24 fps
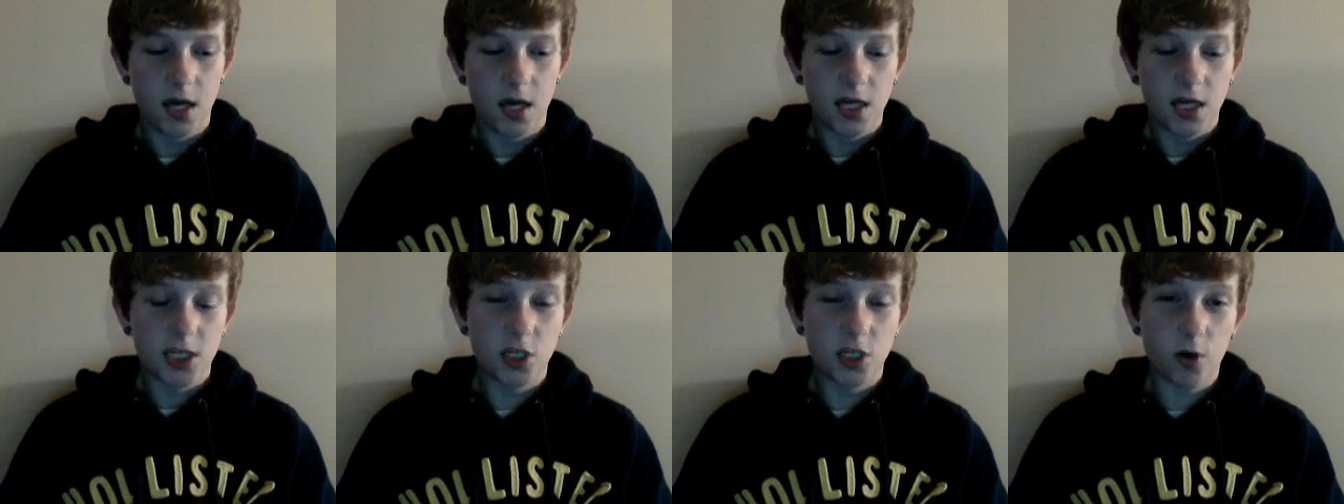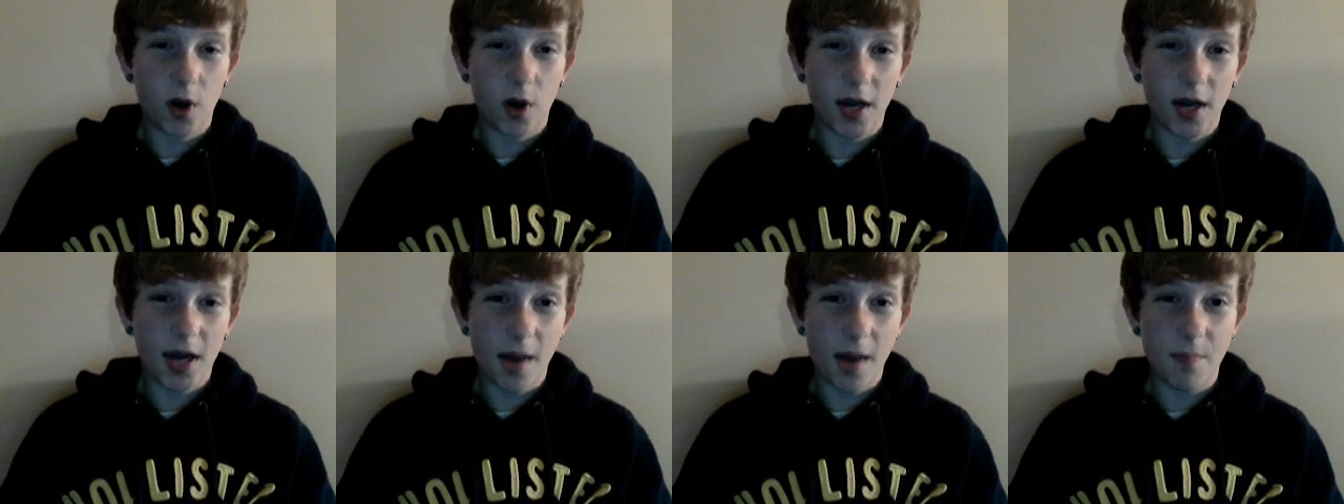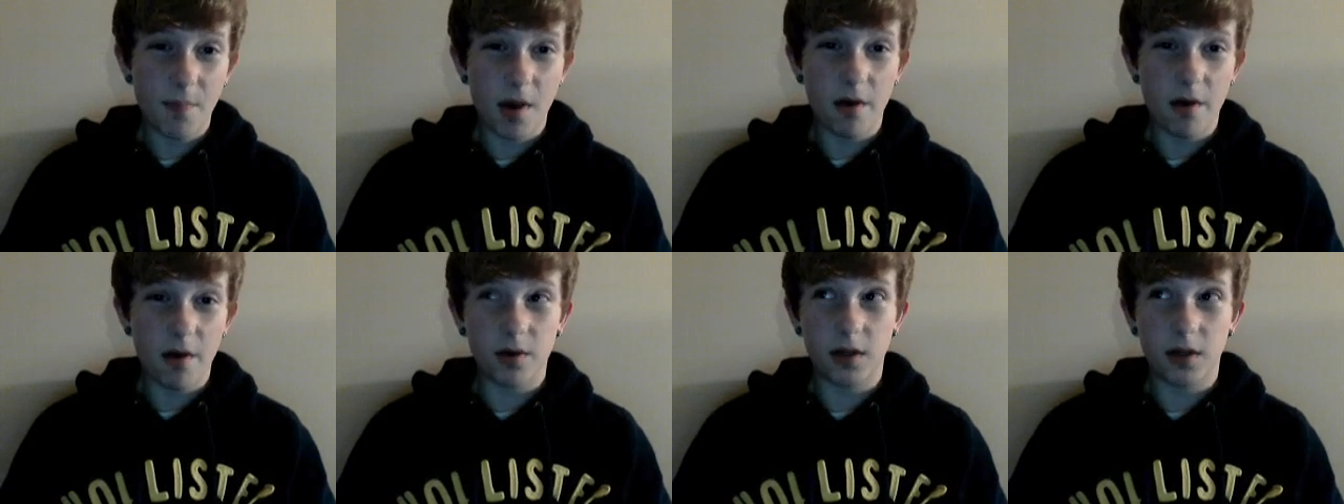So I
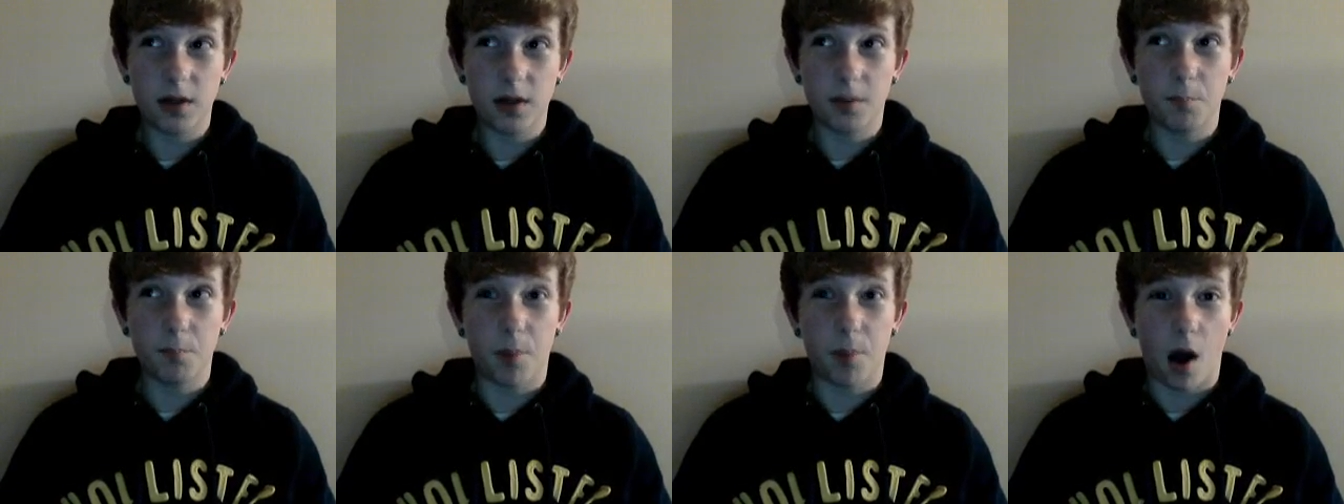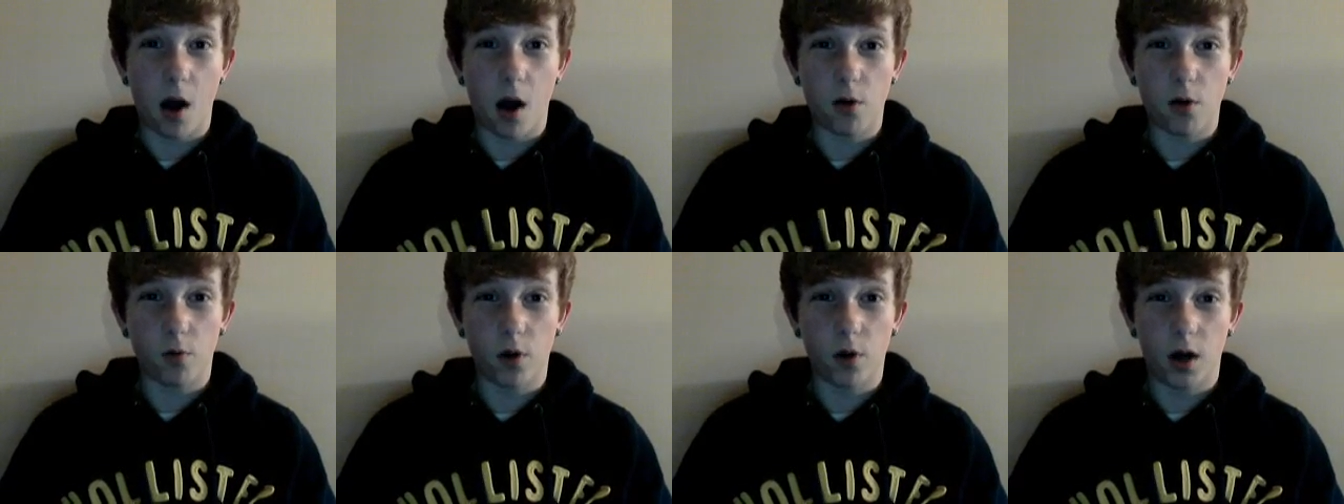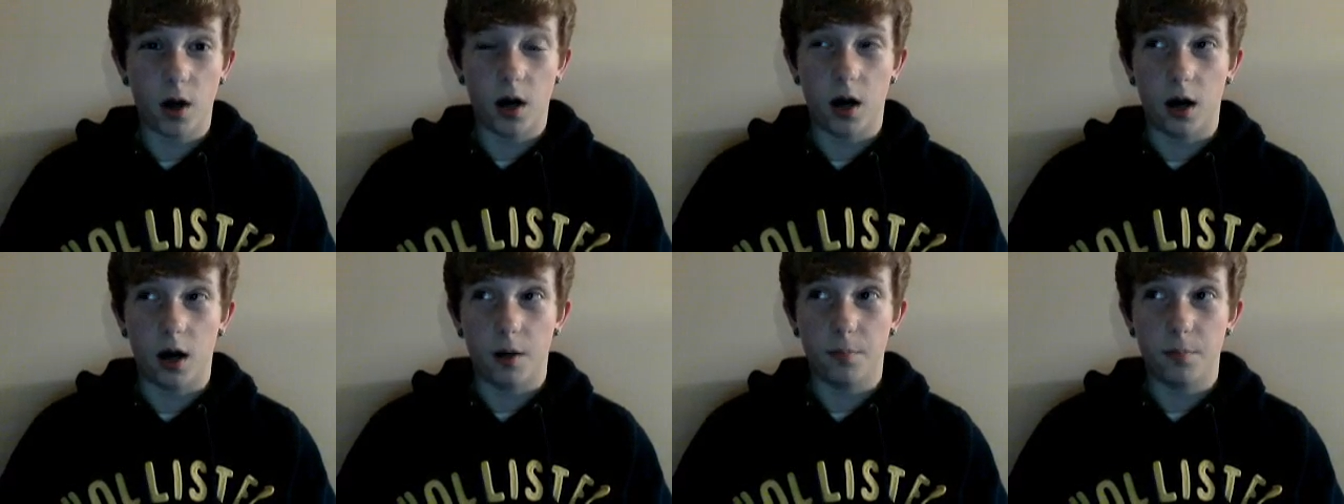kept everything bottled
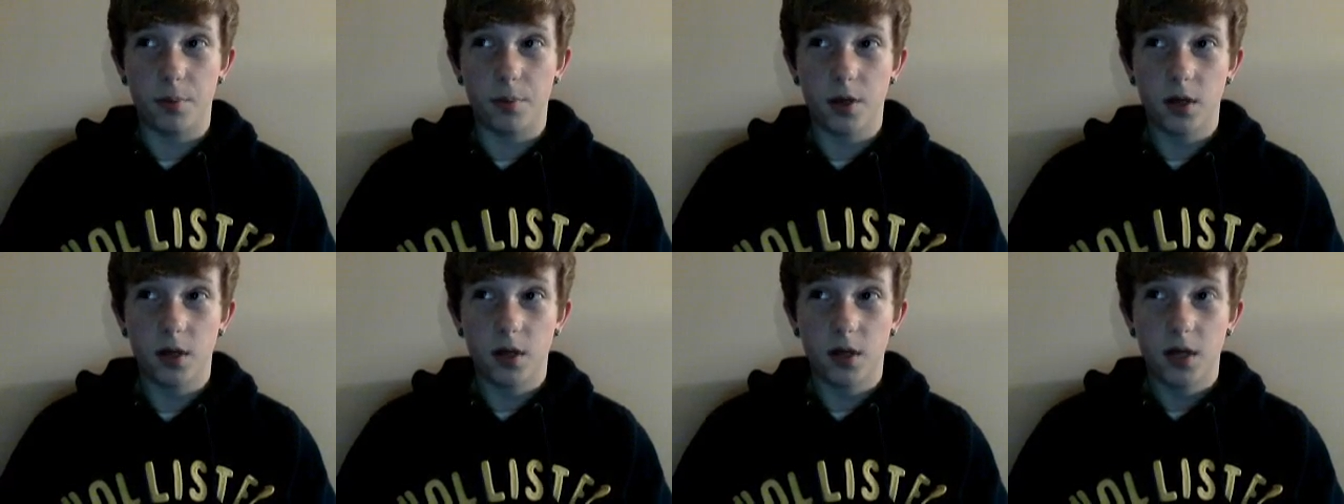up.